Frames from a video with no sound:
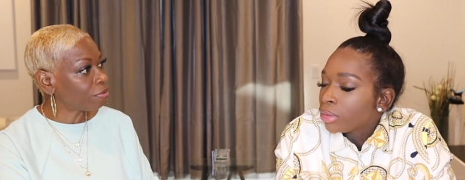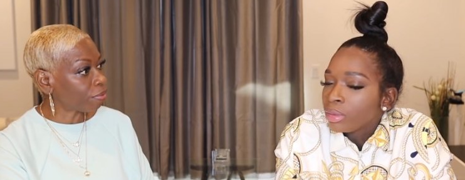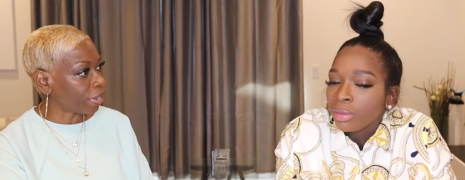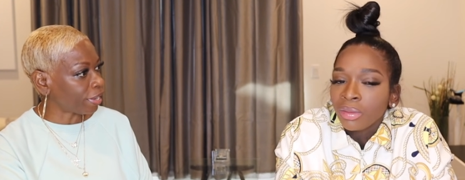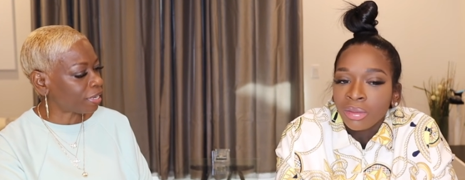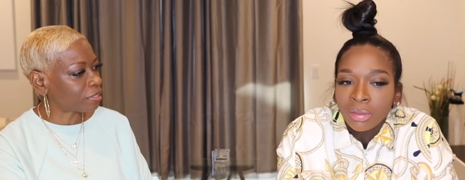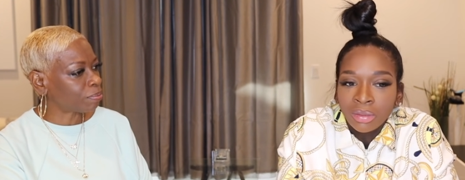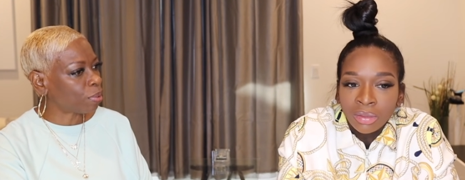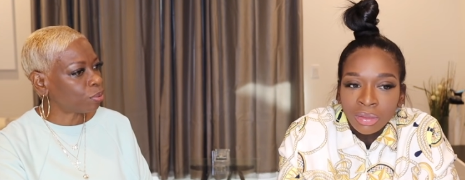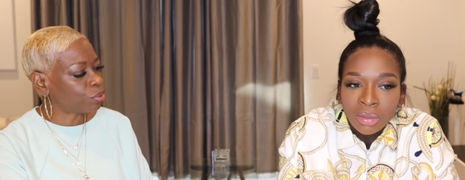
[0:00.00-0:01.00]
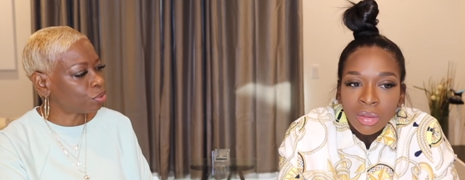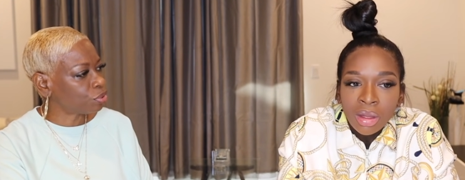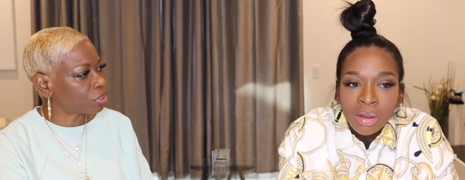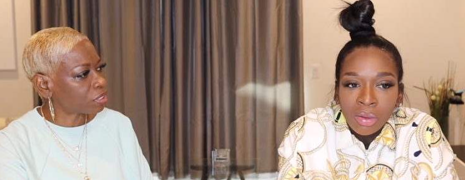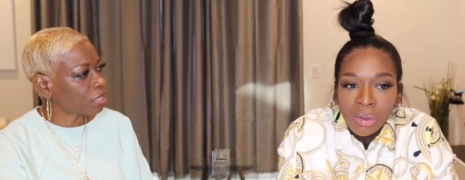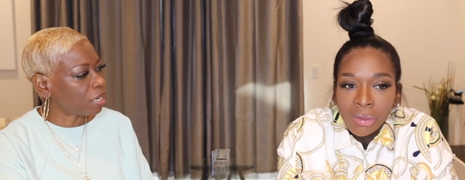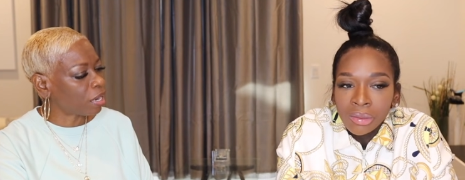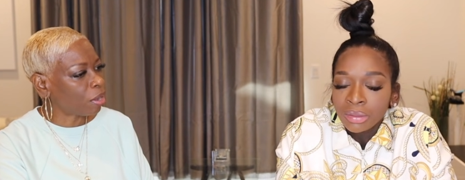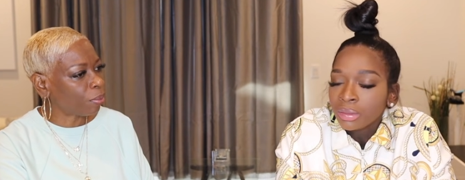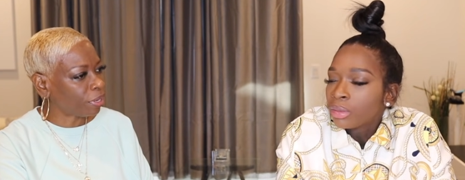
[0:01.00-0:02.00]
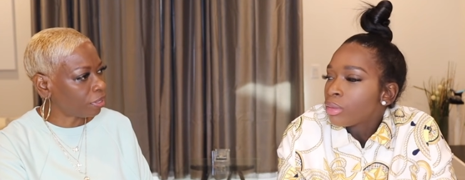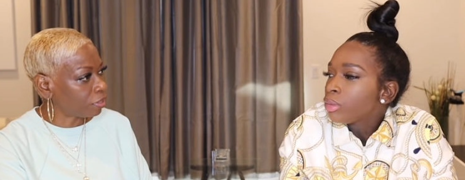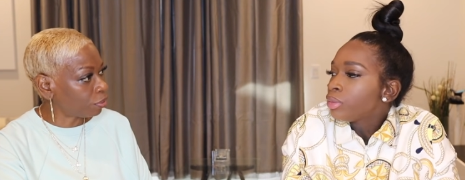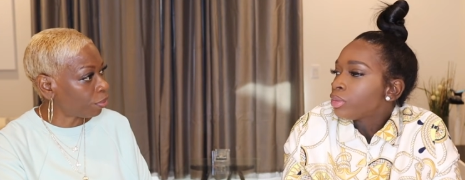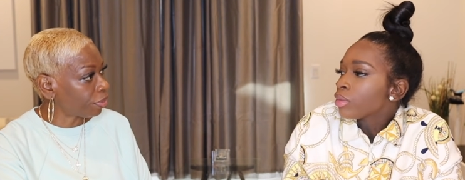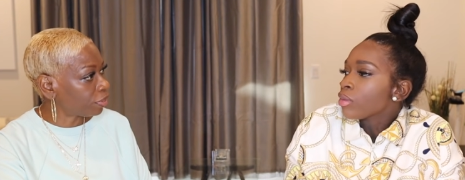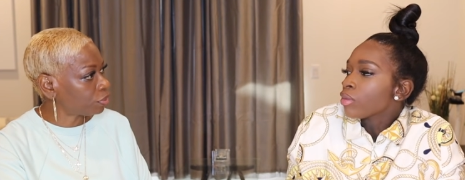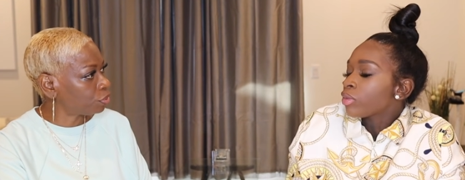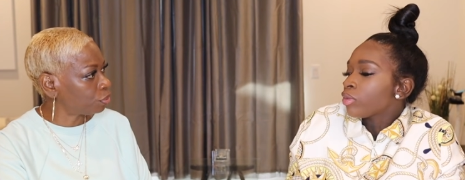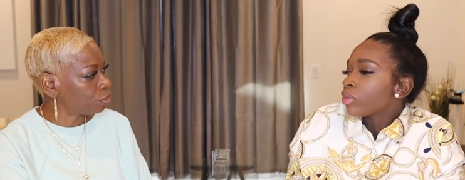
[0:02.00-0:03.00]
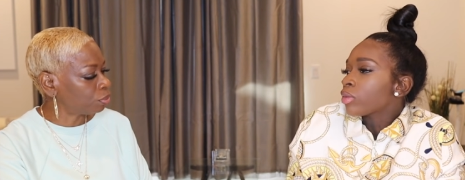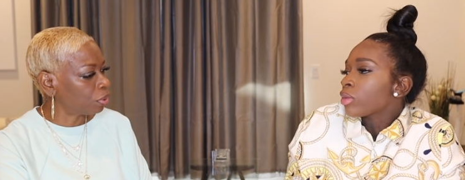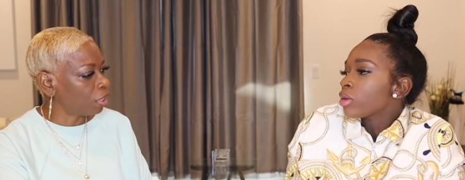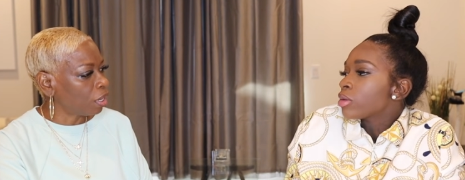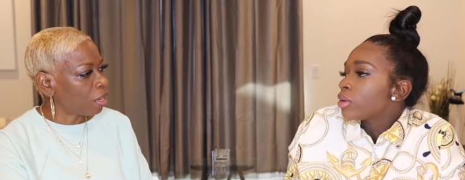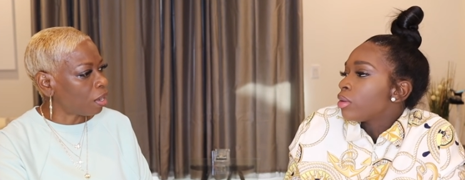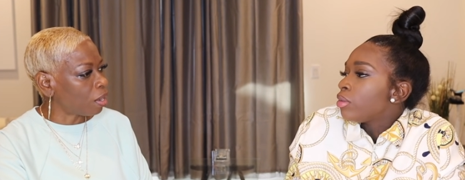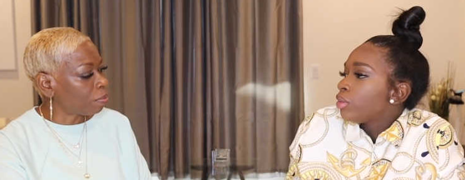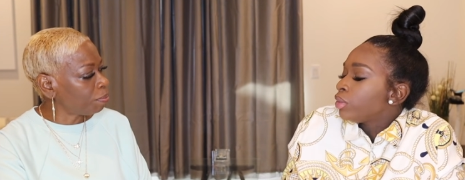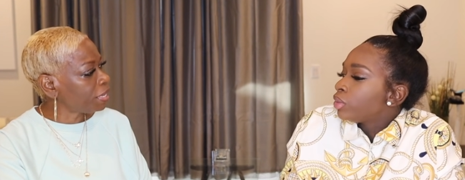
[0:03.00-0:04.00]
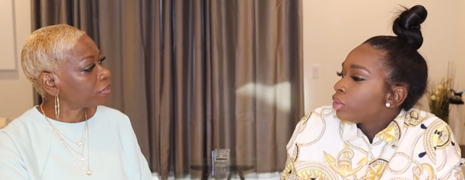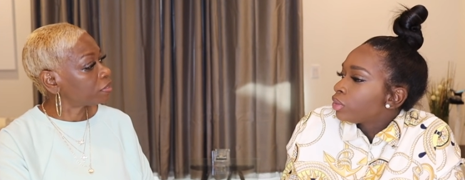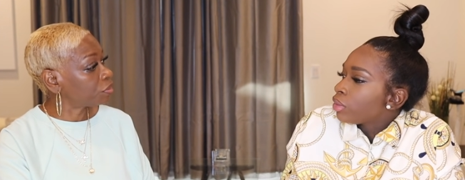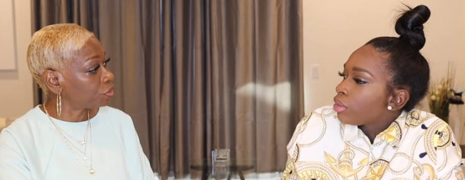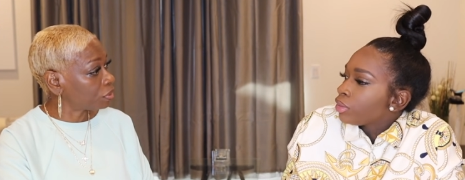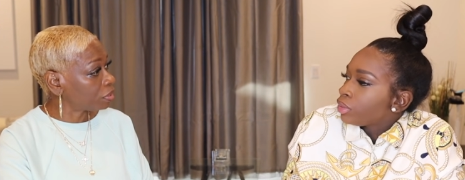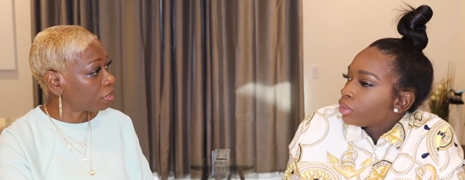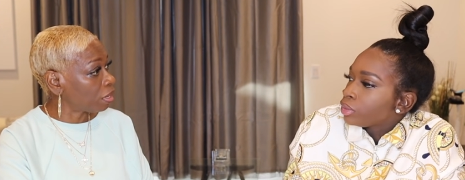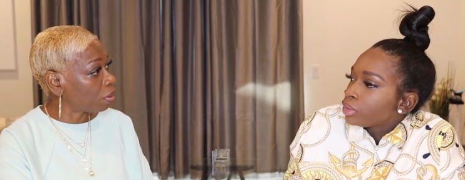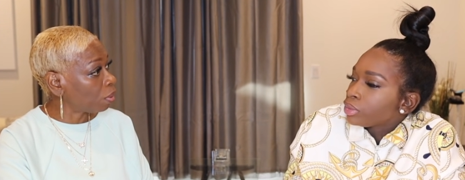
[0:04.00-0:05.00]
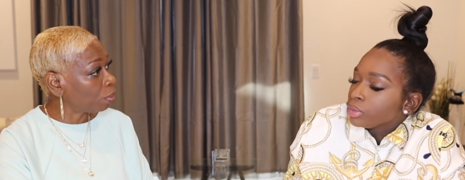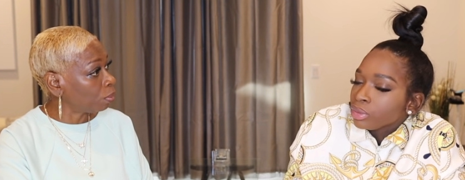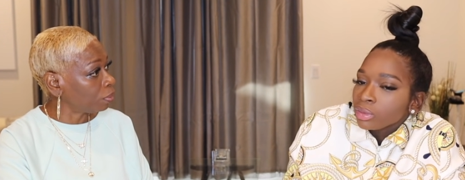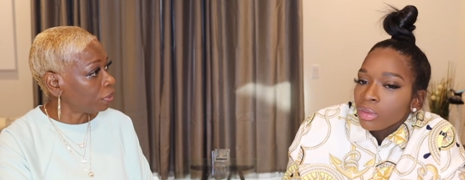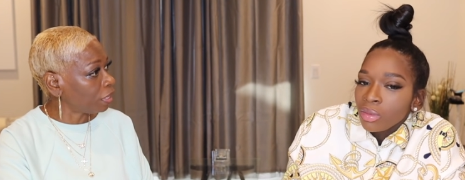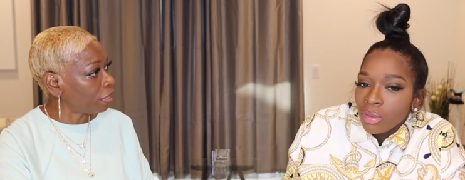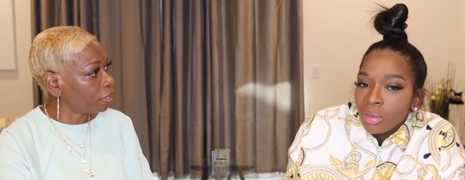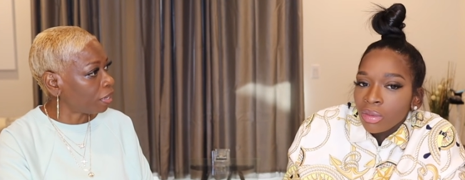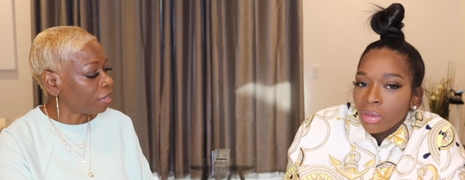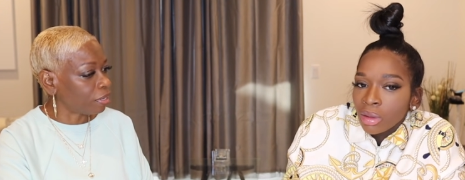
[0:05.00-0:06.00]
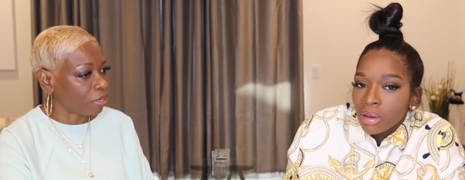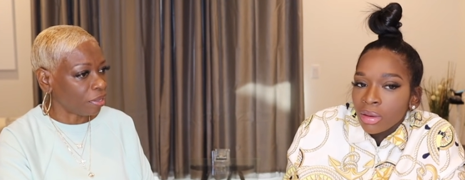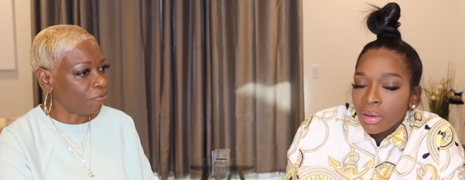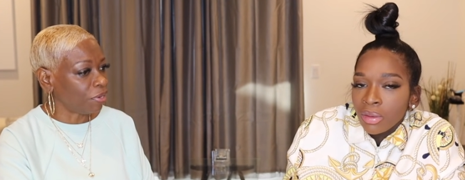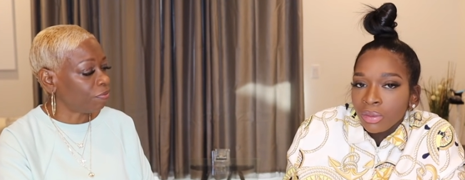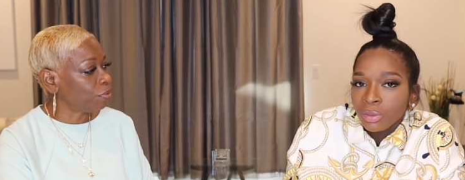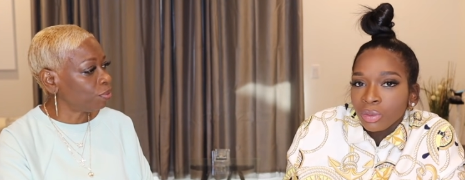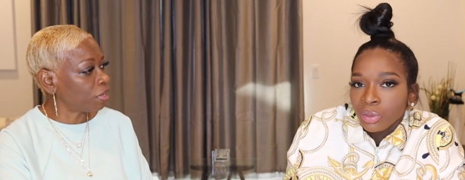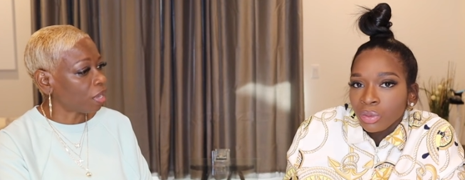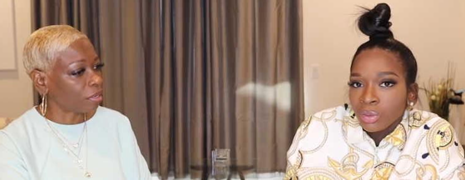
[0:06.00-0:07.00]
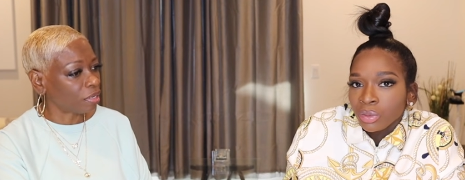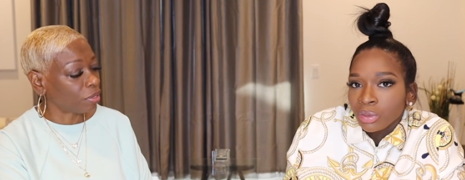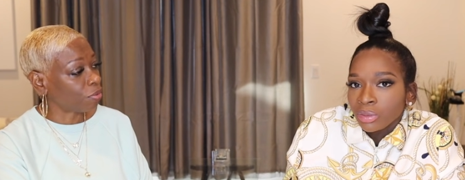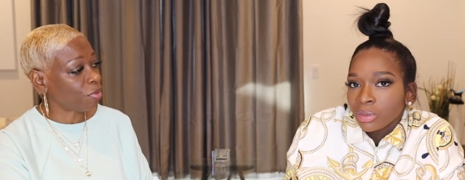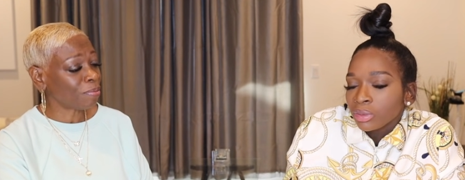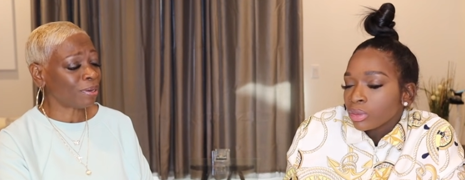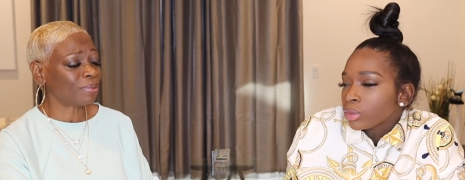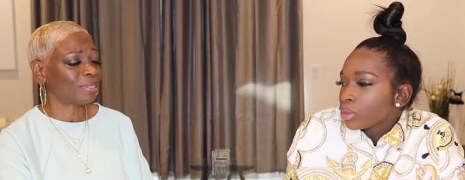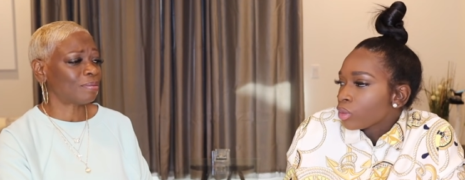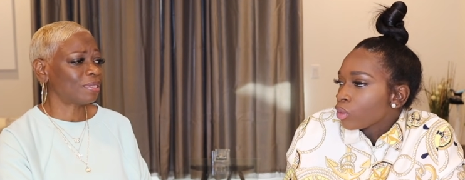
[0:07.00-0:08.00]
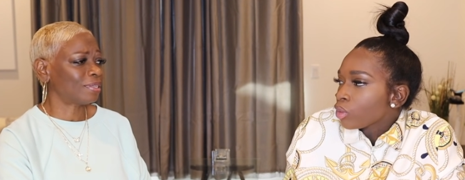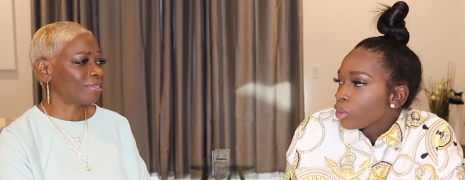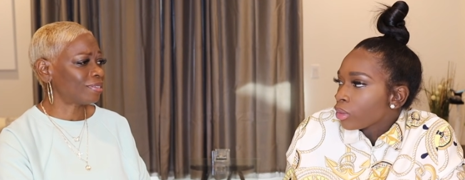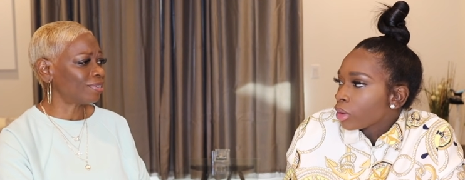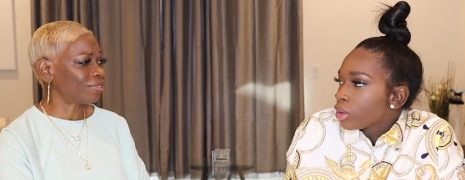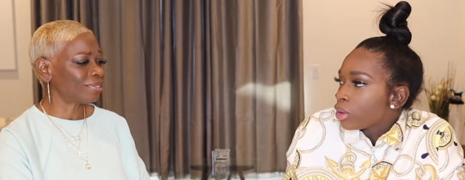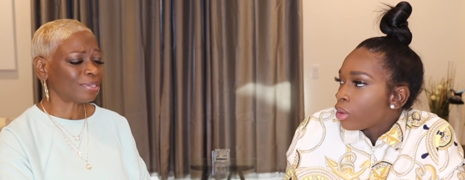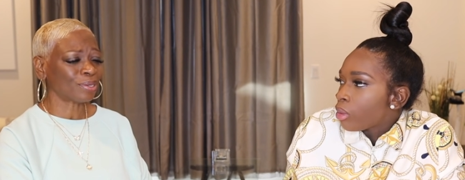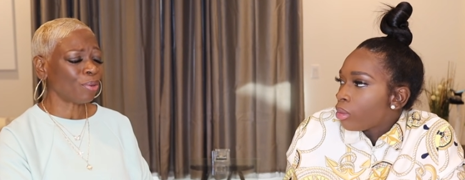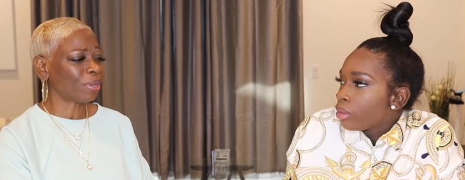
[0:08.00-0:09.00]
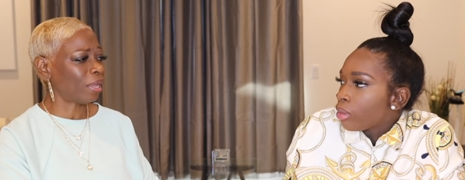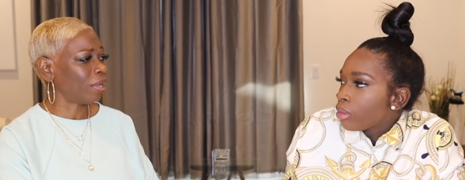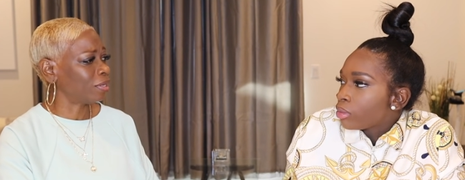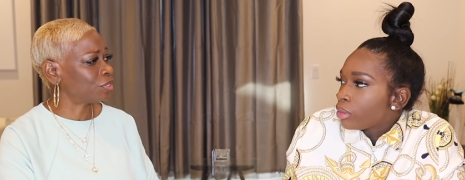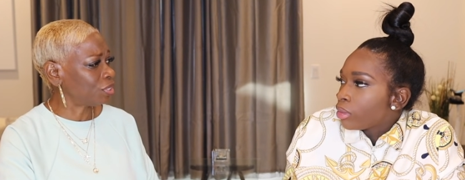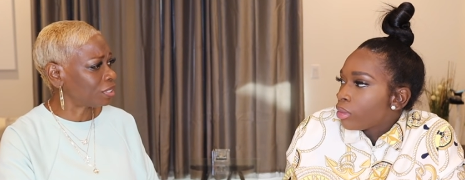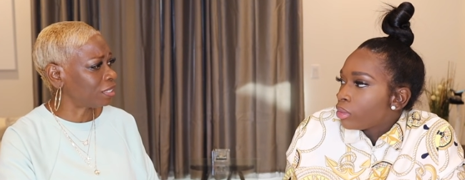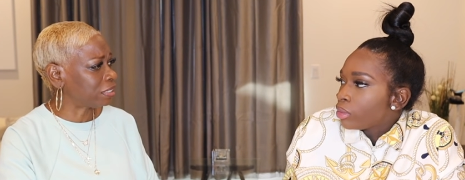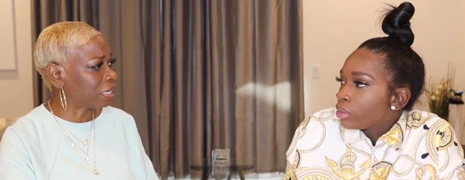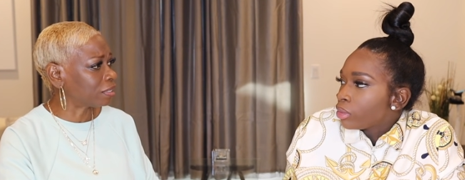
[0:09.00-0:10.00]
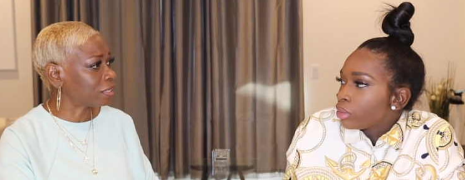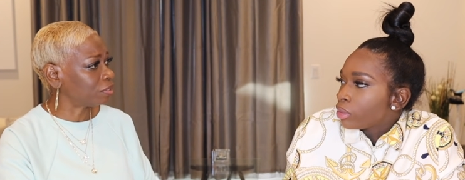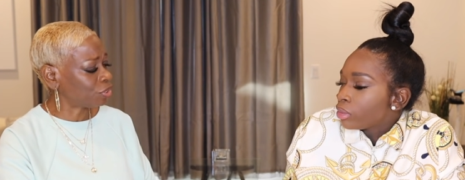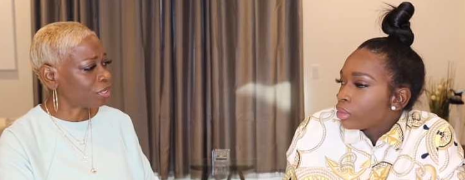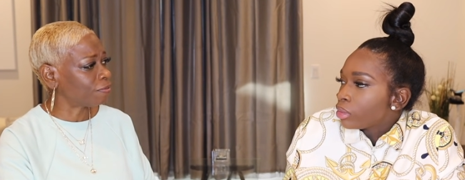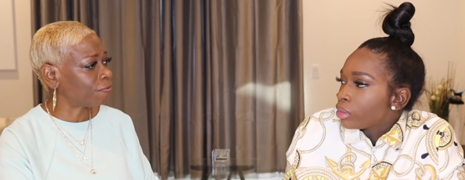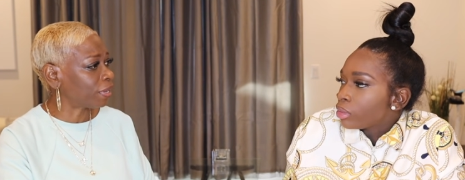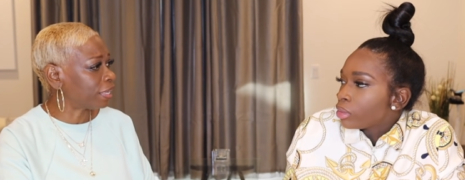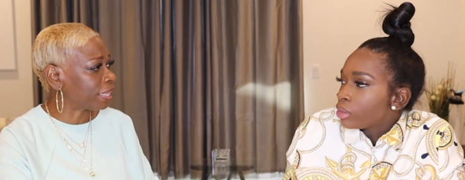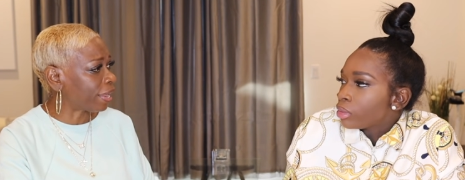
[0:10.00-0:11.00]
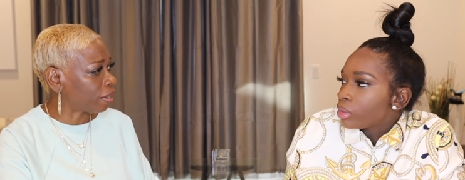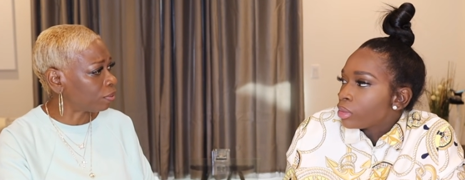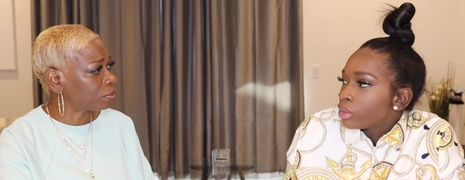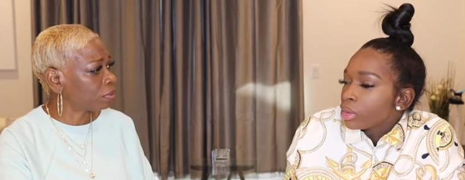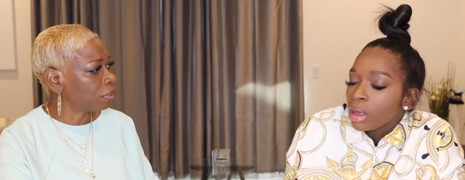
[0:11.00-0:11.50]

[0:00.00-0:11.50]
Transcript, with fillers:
Speaker 1: right as opposed to just allowing the daughter to um, make decisions on her own and, and even if you're not in agreement with some of the decisions it's okay she's an adult and she can figure that out